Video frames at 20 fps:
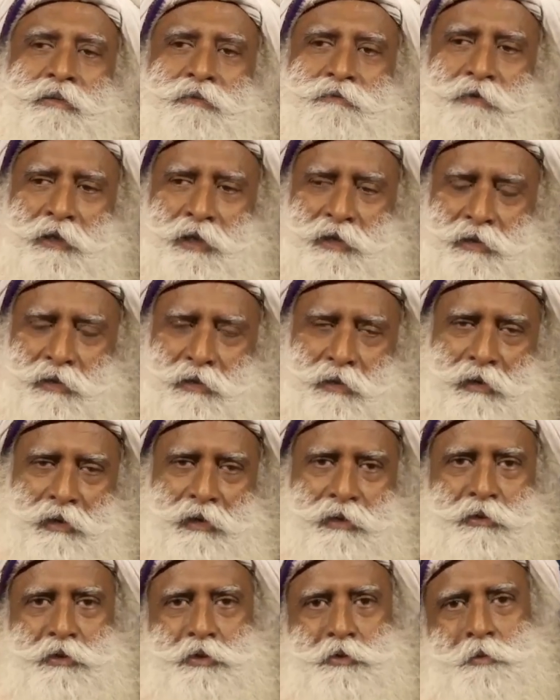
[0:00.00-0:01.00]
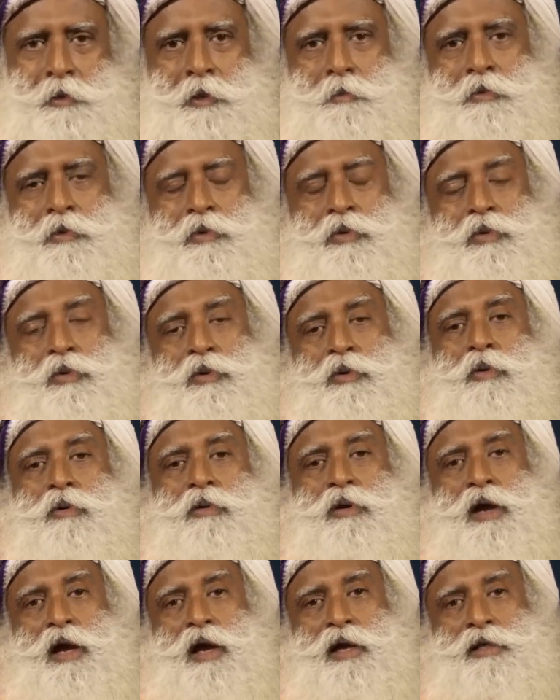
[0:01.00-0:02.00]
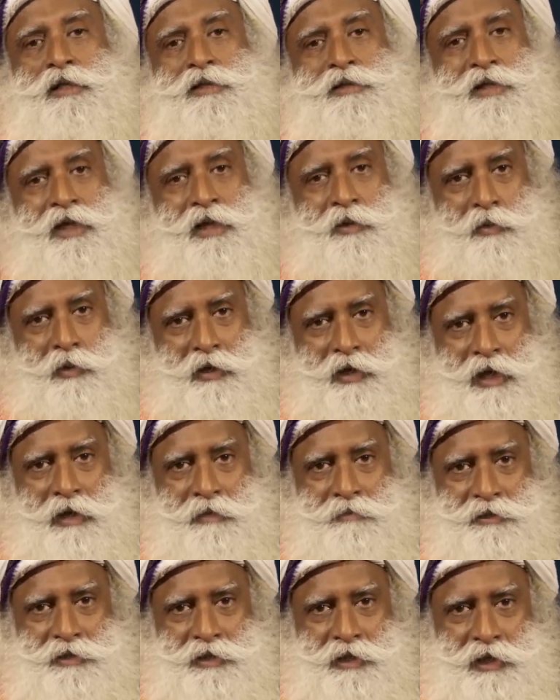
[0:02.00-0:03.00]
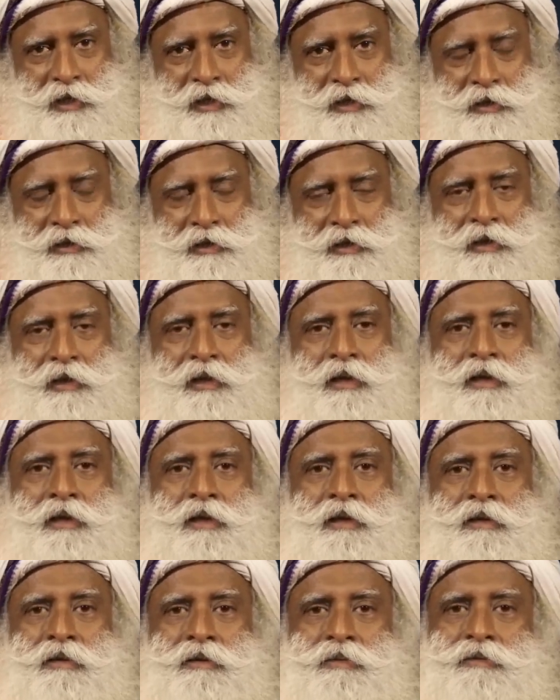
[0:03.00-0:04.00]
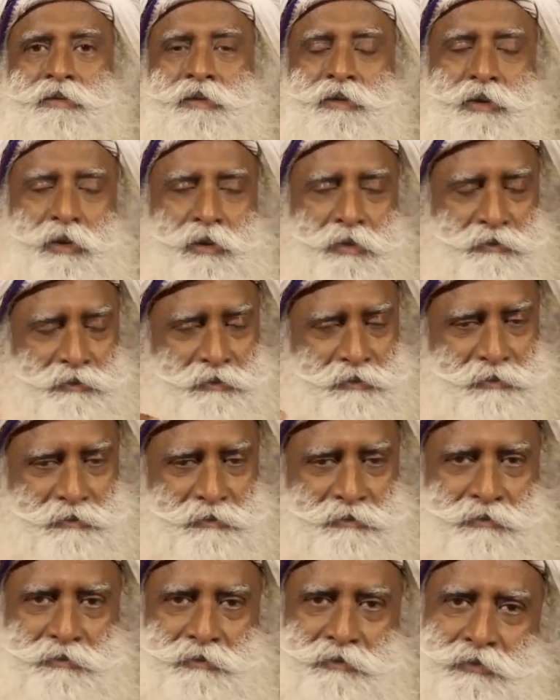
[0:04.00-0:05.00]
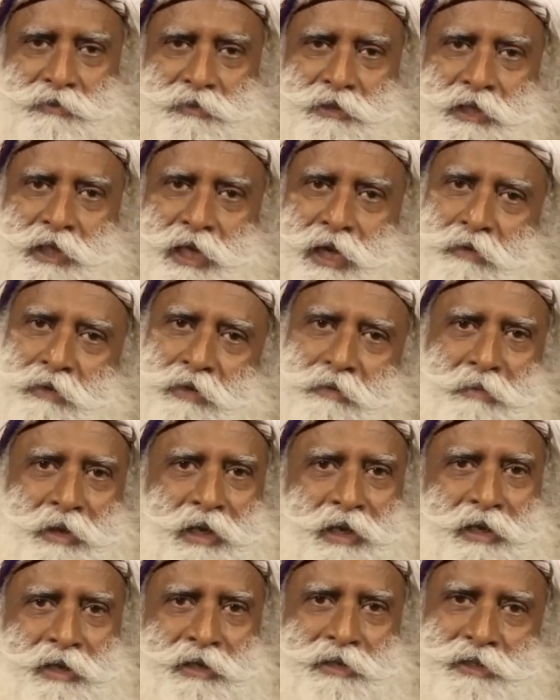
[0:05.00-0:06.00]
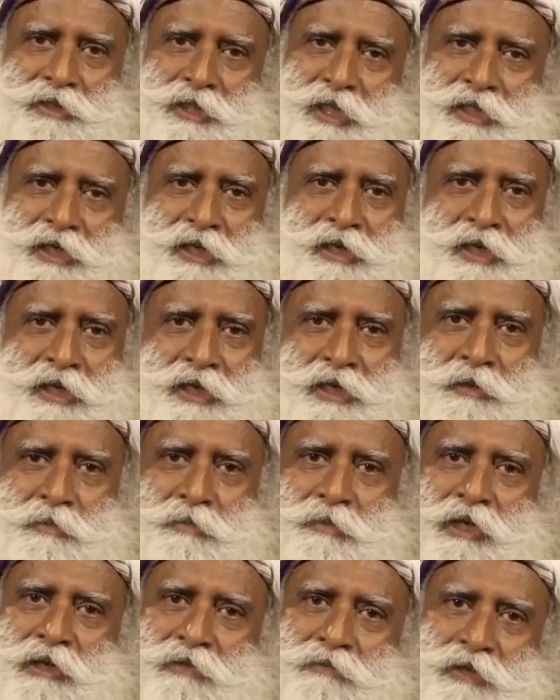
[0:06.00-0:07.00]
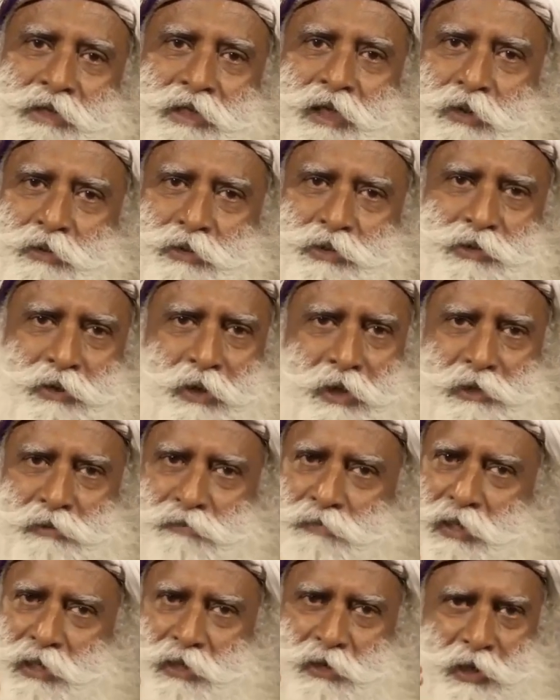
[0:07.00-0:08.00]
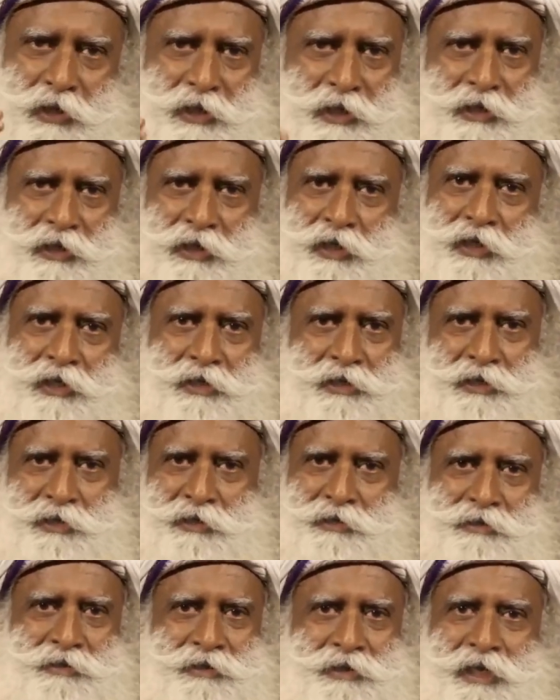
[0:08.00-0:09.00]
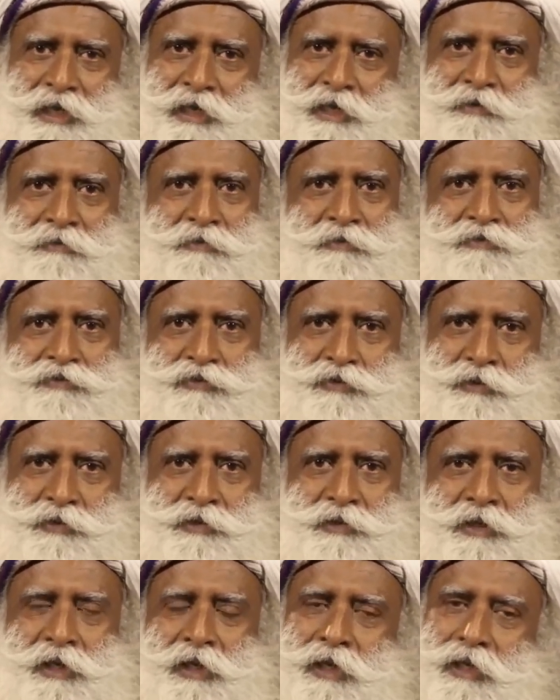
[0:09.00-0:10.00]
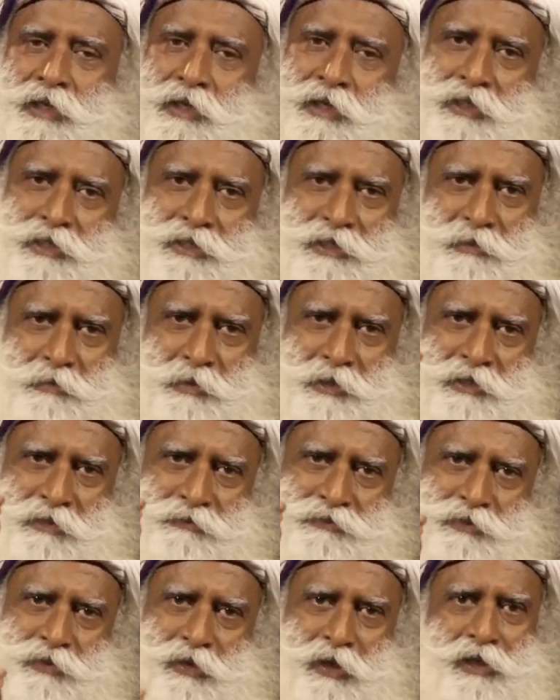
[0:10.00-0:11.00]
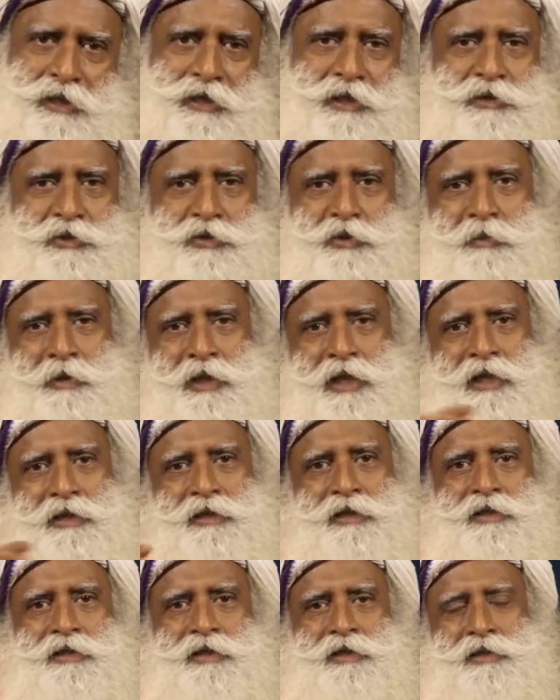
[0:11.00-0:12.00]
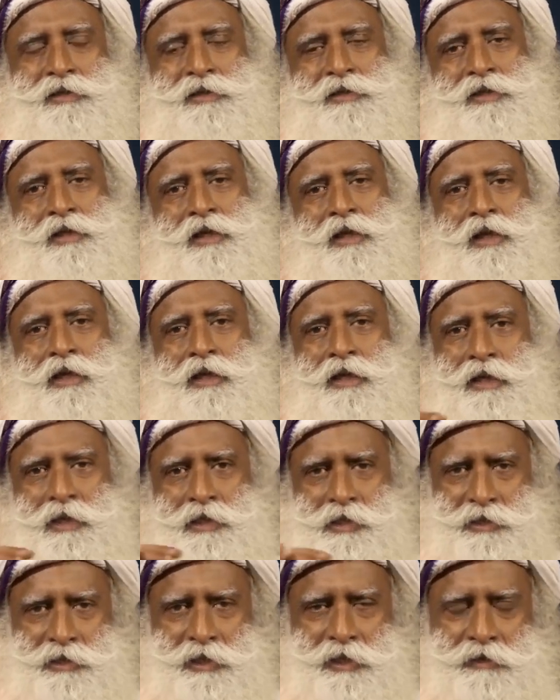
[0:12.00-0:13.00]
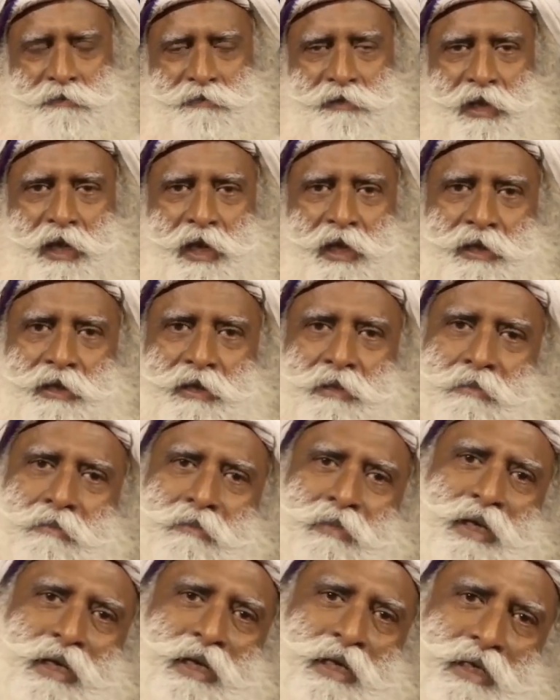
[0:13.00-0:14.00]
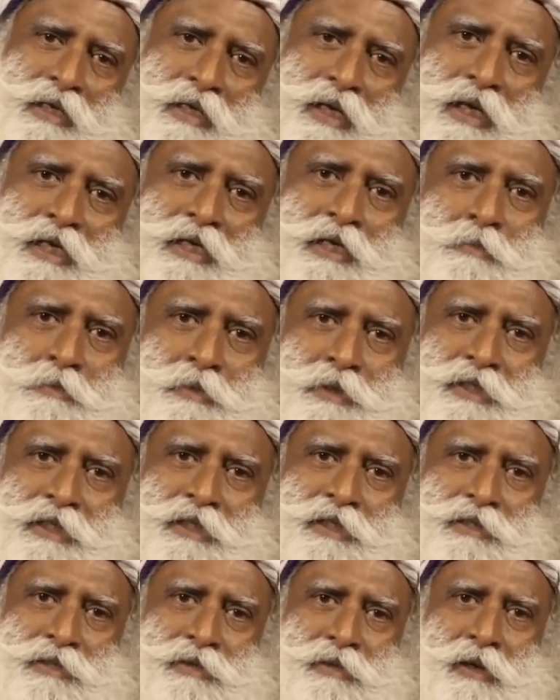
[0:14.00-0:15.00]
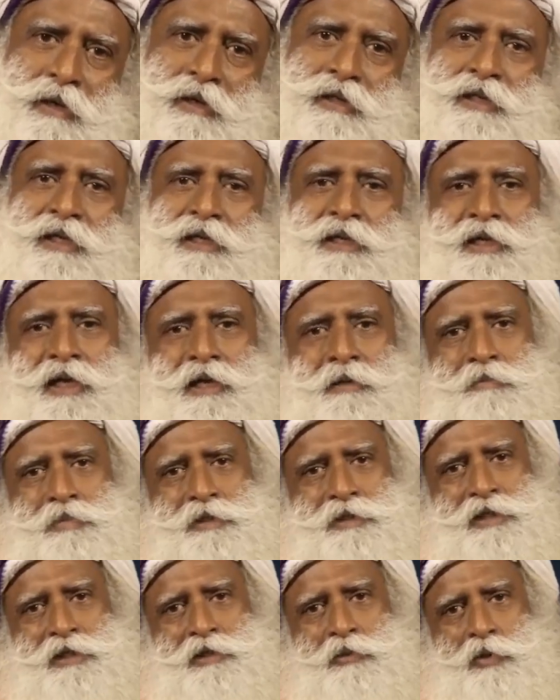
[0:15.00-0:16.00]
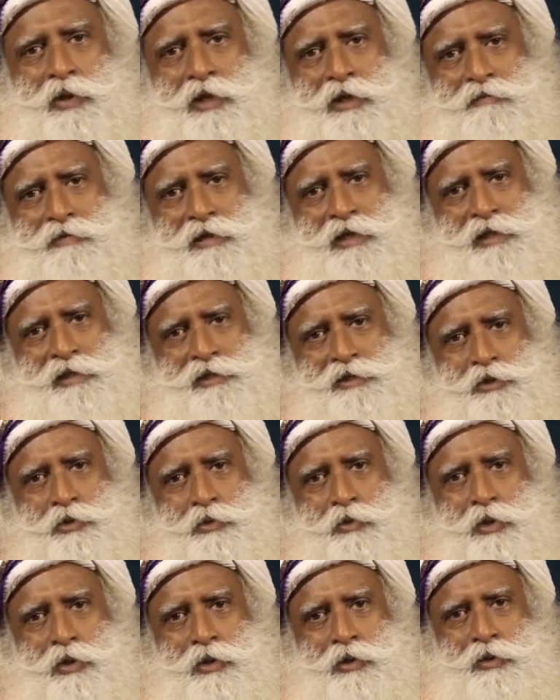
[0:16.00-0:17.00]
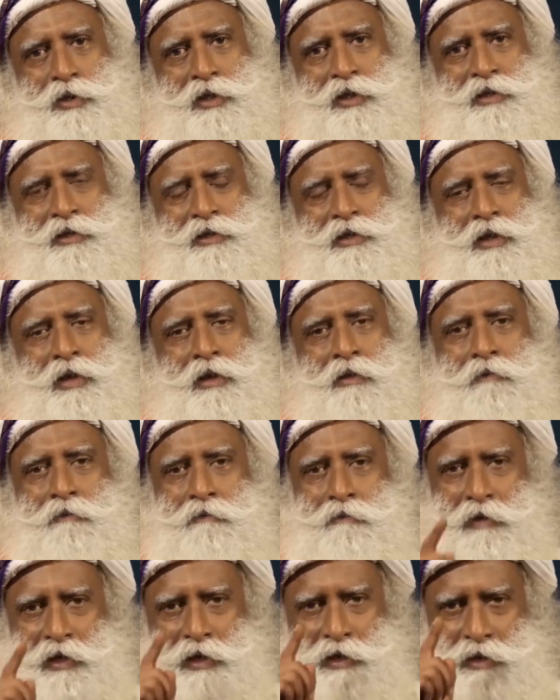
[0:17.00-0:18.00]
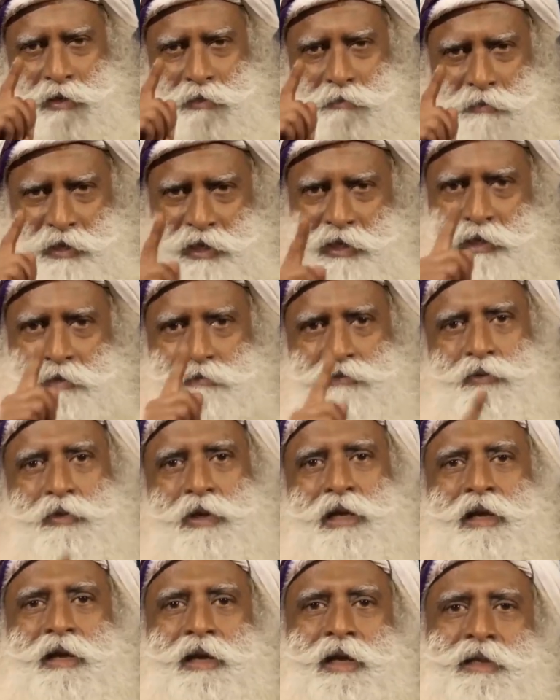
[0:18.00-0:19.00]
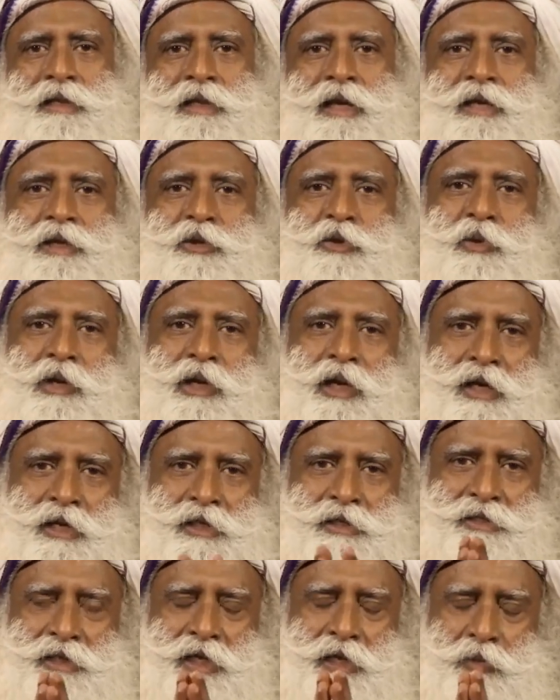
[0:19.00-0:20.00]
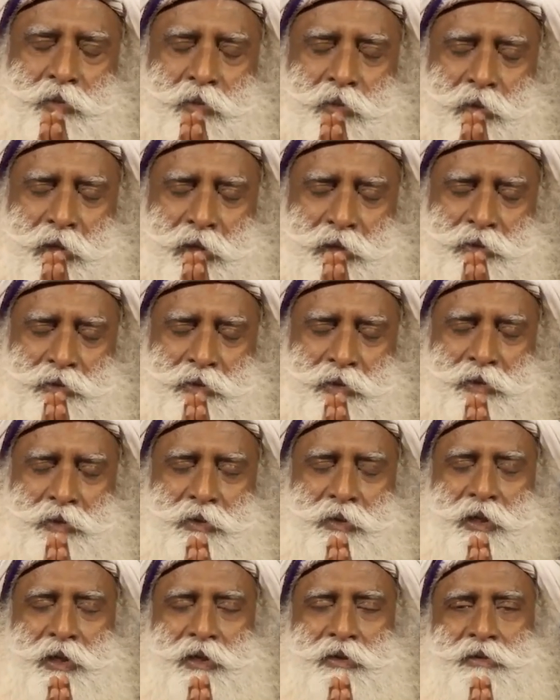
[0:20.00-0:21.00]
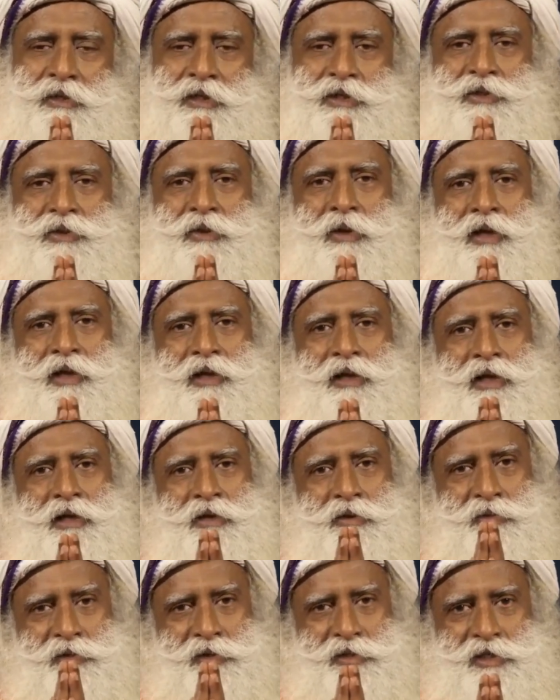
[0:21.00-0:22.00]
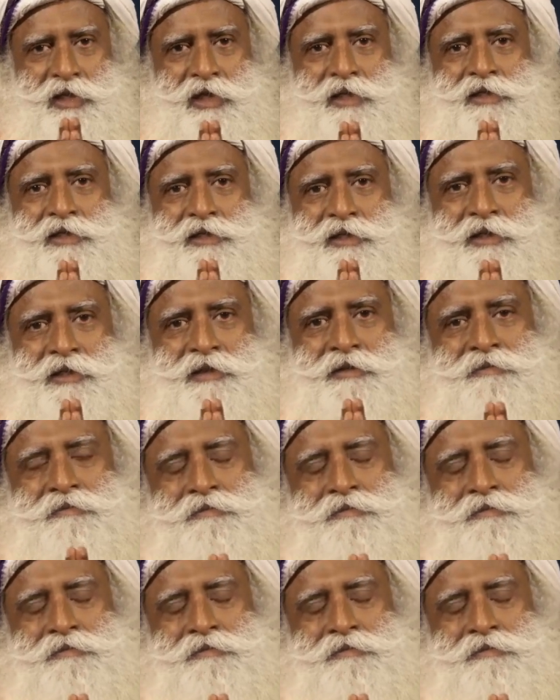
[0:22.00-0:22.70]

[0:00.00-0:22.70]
For all those people who don't understand what I'm saying, you know, in our meal, in southern Indian meal, without salt we are not eating any food. Little bit of salt and so many other things. Instead of that, make it 90% salt and 10% whatever else you want to eat. One meal if you eat like that, you will understand what you are doing to this soil and to this country.